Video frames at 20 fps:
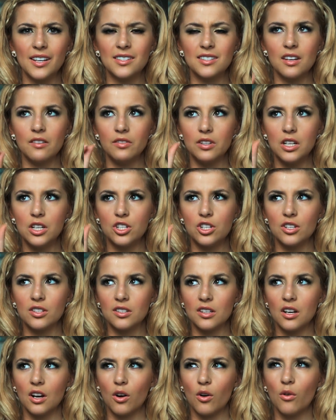like 7
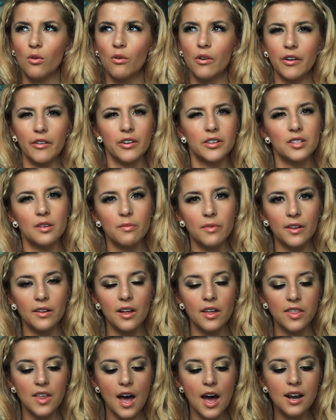inches and a quarter, something
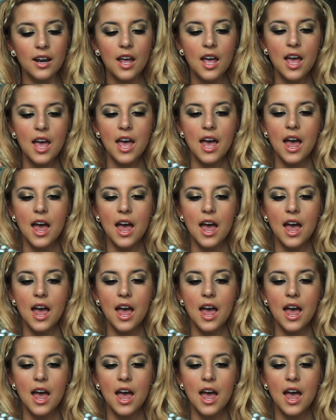like that.